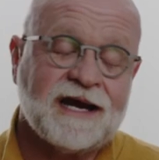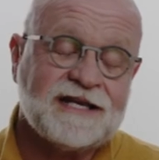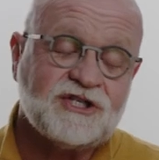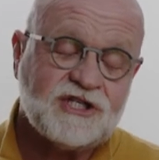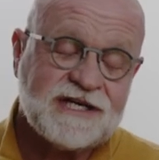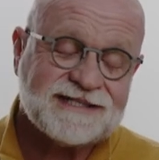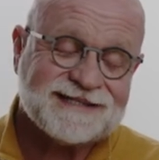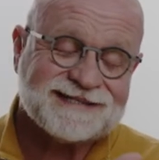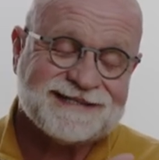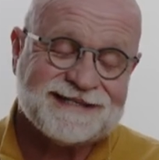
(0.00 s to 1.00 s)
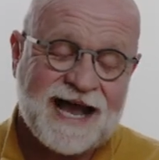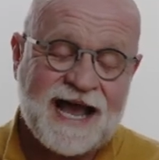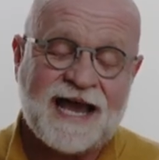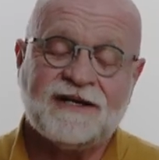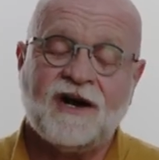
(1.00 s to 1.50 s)
and Jesus
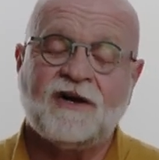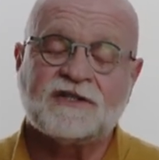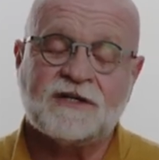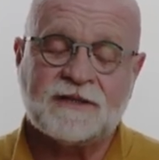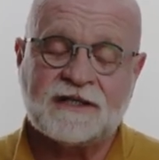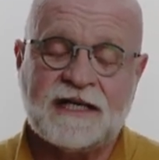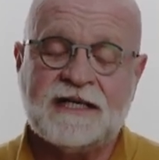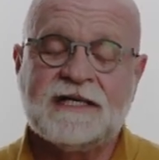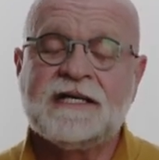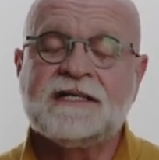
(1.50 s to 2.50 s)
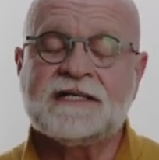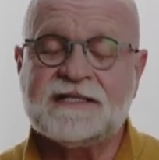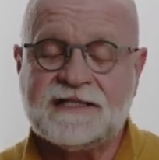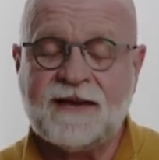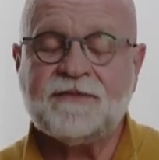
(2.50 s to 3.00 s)
died ultimately to
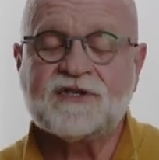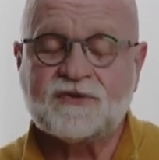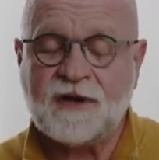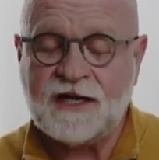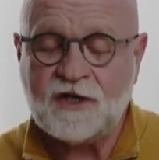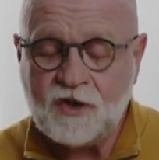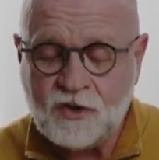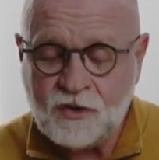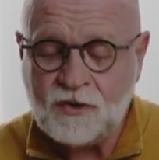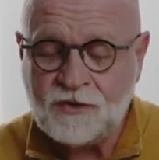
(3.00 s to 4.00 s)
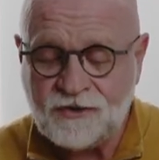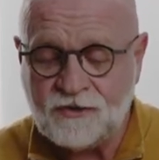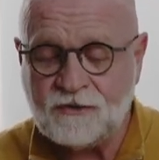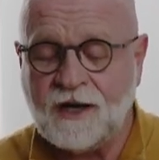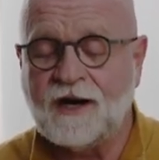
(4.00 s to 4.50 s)
demonstrate who
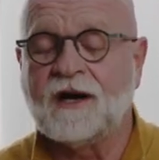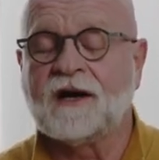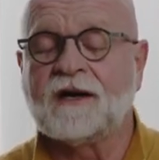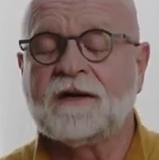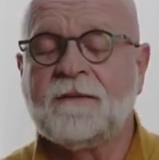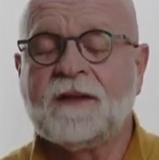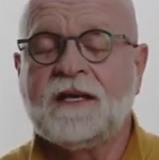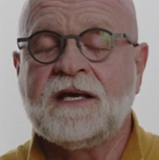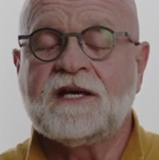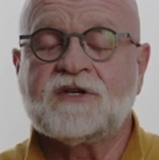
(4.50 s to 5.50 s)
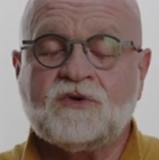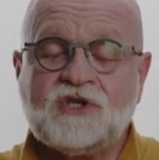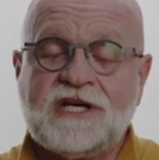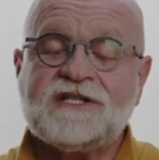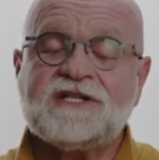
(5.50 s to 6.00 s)
you are. And so
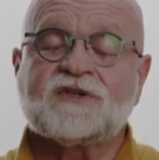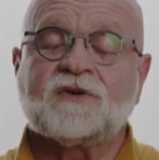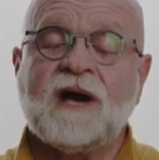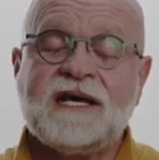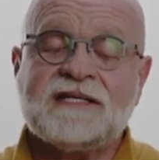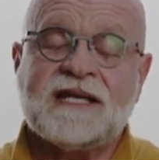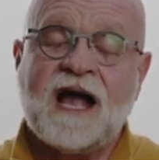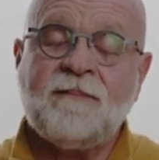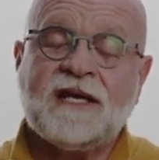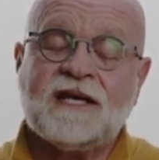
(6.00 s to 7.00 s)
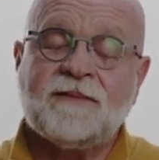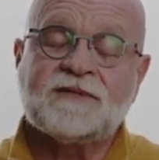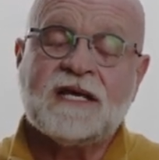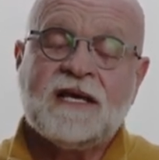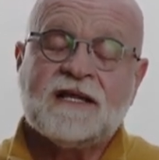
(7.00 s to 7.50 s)
Jesus Christ now
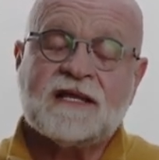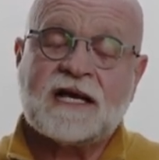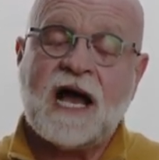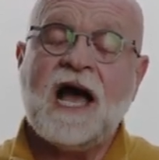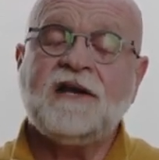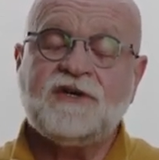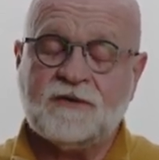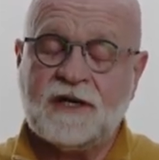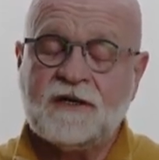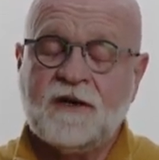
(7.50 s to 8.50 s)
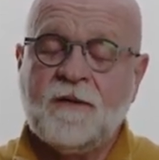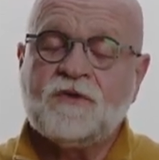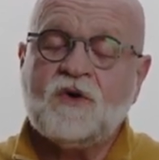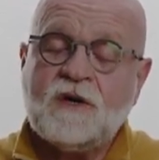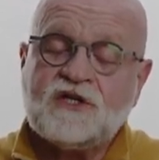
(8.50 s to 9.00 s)
becomes the conduit
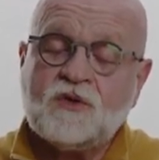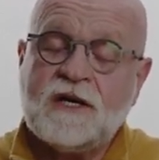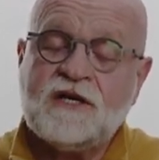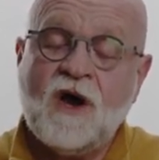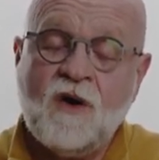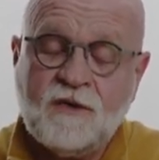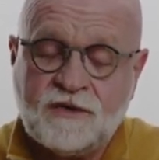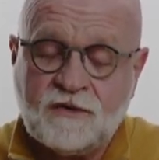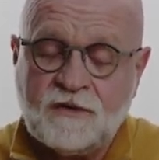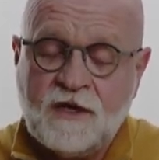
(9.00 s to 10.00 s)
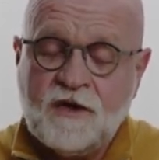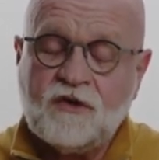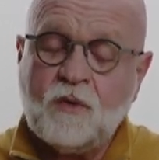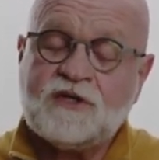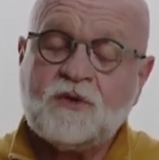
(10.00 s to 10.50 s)
through which we know you,
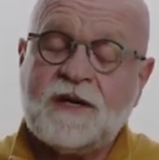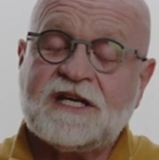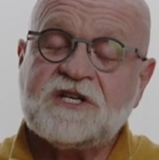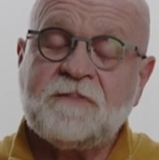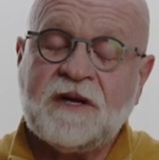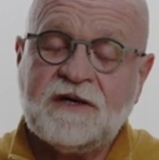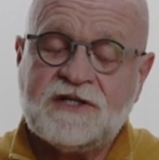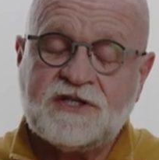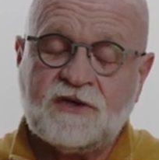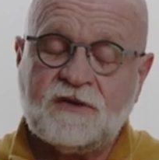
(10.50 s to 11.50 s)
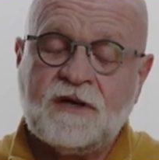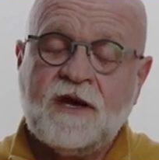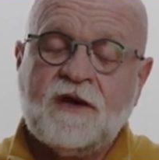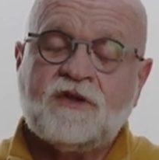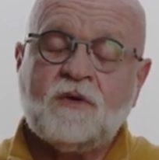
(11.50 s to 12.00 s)
through which we experience you,
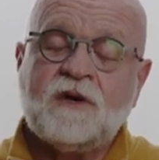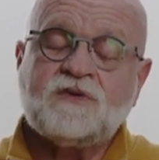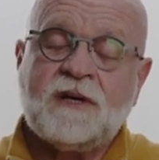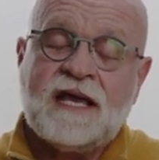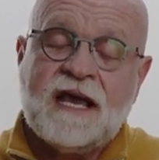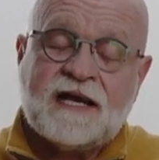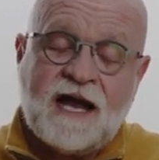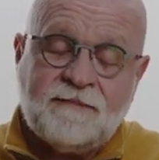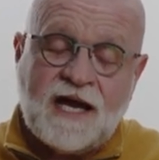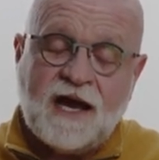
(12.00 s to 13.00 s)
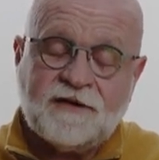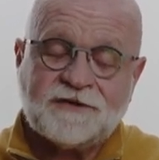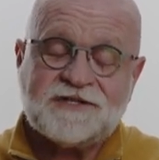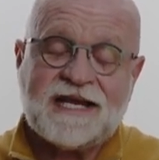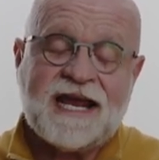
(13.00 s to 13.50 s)
through which we come to
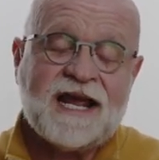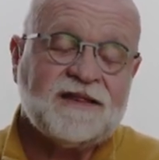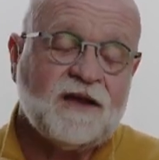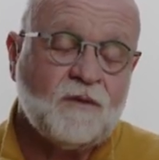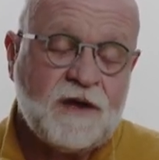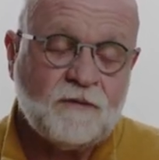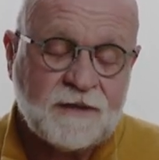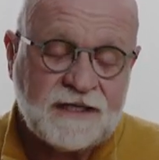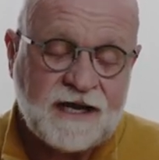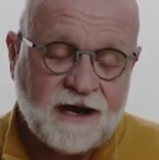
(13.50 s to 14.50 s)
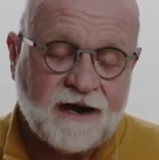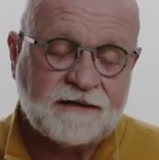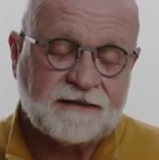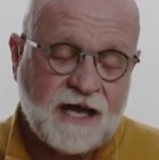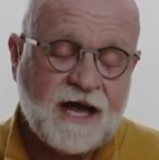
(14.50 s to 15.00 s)
understand that we really
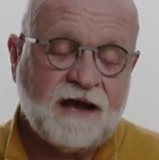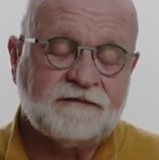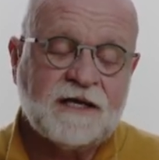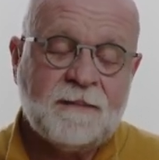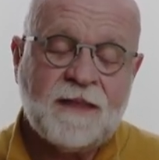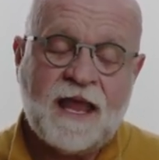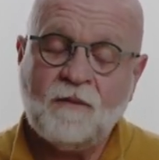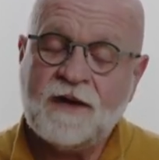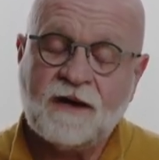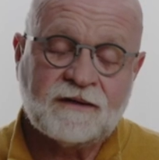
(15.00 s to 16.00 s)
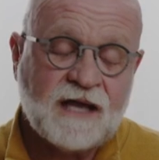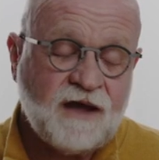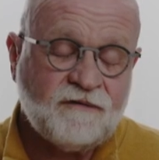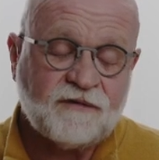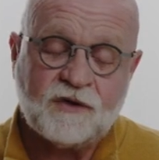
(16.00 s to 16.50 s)
are loved and we are
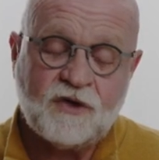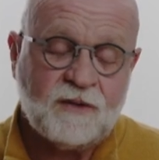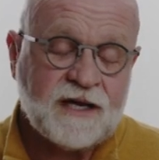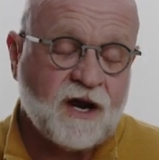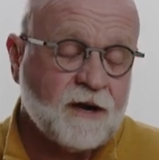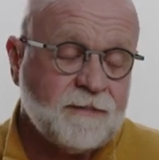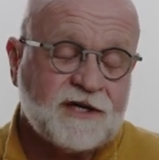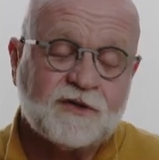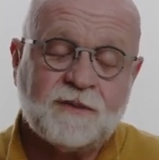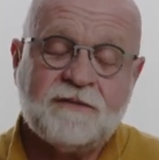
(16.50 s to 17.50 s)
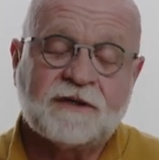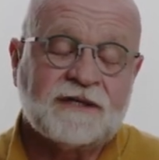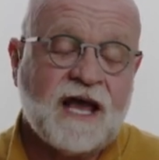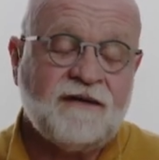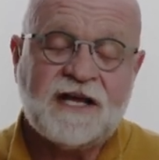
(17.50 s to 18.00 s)
loved for who we are because we were
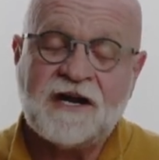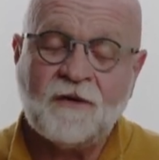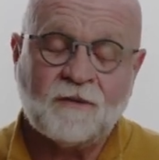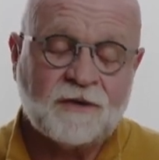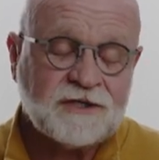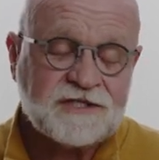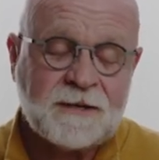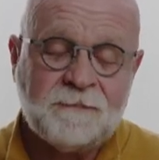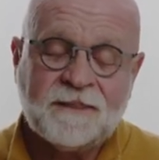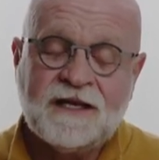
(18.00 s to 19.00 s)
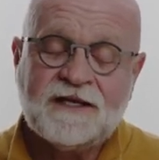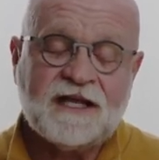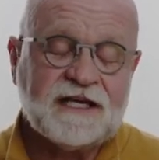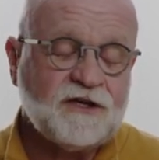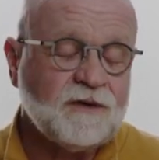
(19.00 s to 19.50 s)
loved at our worst
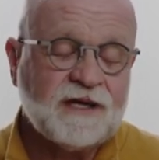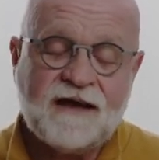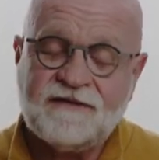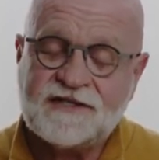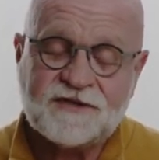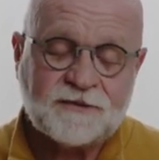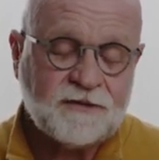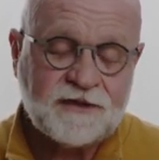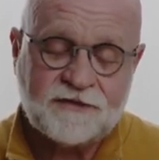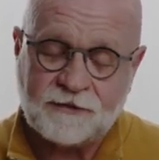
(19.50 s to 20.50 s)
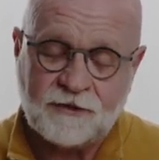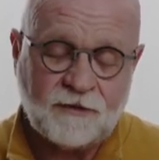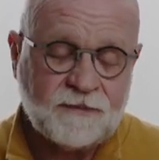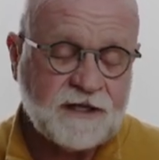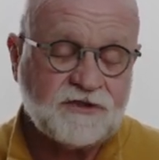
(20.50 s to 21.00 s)
that you love us through and
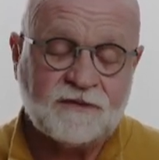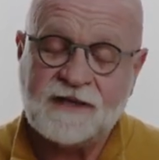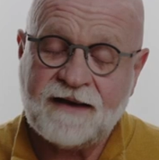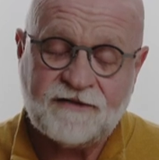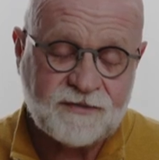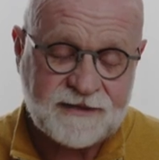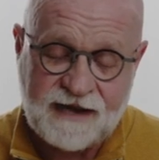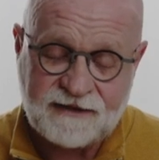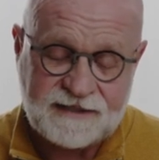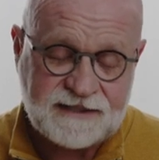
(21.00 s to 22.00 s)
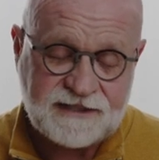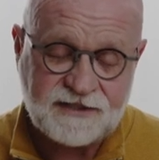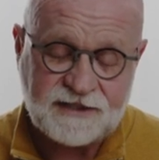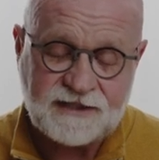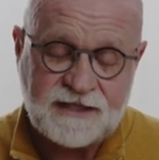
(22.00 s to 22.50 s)
through, that you love us without
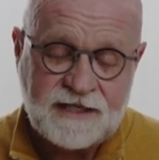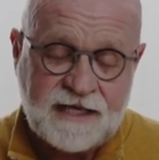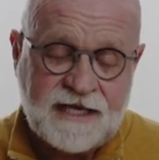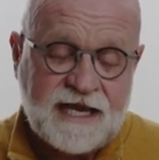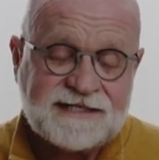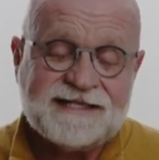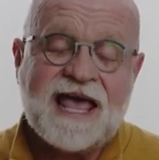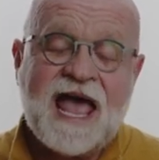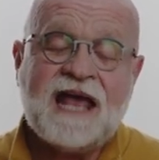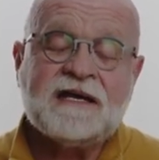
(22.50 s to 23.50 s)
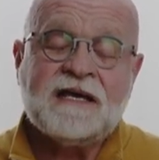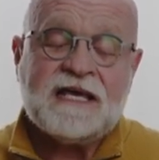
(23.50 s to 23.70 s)
condition. It's that